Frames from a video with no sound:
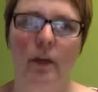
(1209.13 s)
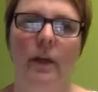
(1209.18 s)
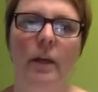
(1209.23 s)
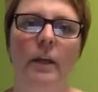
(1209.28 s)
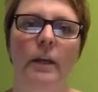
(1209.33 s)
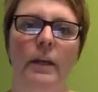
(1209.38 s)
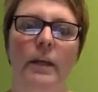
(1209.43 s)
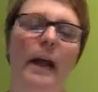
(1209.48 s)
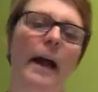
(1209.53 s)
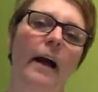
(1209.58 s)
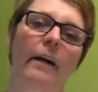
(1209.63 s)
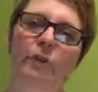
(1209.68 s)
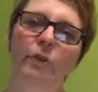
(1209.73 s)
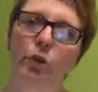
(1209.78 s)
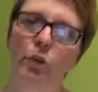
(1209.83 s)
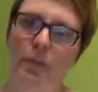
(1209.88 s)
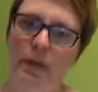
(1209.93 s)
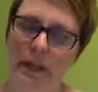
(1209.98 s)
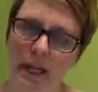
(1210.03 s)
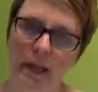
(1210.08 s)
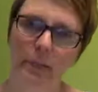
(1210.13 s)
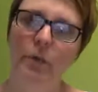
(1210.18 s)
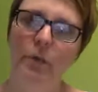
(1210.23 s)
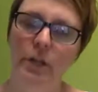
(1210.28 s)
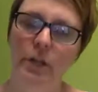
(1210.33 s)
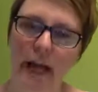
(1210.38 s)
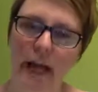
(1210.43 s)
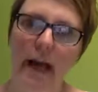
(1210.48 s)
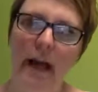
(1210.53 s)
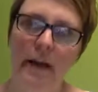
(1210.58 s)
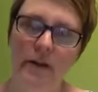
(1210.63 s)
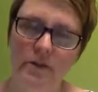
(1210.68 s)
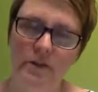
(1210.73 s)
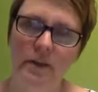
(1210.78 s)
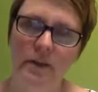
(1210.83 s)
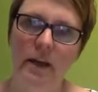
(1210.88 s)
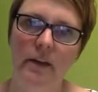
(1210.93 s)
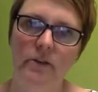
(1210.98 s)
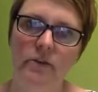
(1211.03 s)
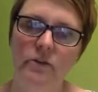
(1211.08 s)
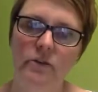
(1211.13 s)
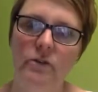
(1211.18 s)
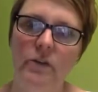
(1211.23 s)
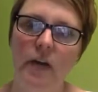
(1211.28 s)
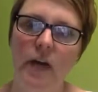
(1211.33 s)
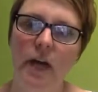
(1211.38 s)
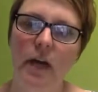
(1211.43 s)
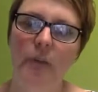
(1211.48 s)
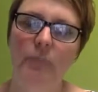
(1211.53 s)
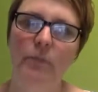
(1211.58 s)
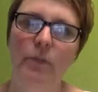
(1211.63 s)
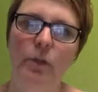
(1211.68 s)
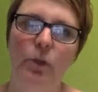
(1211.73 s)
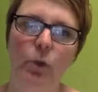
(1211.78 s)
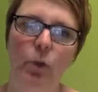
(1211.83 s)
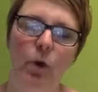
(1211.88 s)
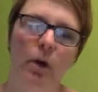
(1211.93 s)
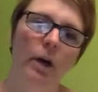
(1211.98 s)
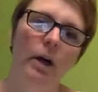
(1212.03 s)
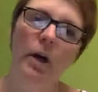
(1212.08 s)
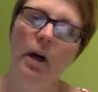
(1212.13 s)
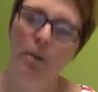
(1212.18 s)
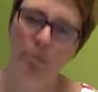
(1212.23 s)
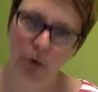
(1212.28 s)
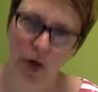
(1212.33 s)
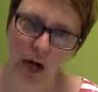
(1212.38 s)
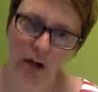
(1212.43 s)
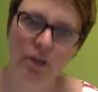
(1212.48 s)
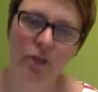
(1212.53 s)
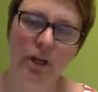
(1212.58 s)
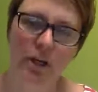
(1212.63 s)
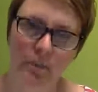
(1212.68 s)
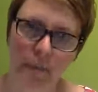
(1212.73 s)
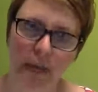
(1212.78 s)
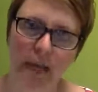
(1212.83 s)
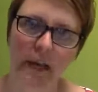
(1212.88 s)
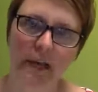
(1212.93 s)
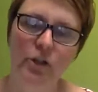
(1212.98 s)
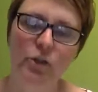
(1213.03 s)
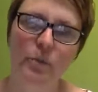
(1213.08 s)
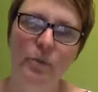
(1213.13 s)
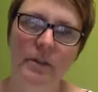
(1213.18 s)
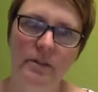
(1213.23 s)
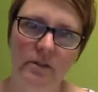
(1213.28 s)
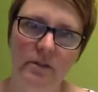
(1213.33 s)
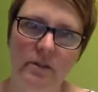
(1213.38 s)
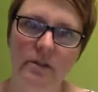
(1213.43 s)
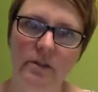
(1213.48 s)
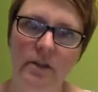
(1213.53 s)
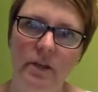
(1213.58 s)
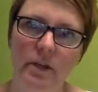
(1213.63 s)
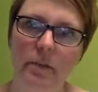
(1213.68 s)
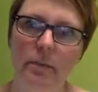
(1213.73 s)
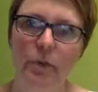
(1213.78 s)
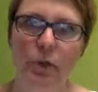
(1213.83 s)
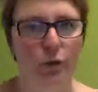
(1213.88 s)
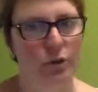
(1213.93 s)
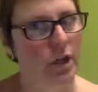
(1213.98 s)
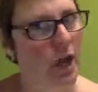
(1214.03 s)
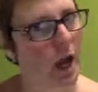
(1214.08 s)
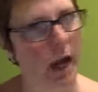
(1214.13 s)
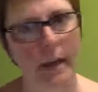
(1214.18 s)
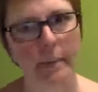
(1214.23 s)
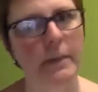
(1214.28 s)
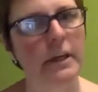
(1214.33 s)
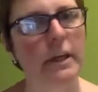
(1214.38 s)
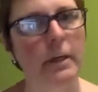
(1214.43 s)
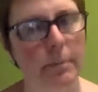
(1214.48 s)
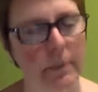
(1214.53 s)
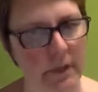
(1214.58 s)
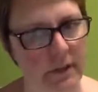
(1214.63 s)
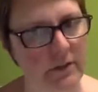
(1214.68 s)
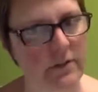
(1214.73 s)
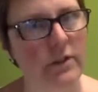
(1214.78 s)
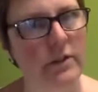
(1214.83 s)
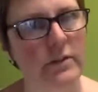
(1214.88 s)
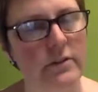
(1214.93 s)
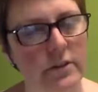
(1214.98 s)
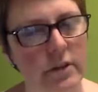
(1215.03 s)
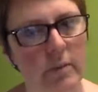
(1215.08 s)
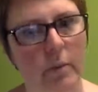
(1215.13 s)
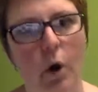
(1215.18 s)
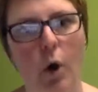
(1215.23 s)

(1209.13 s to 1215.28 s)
And have you been able to access your project management system, your timekeeping system?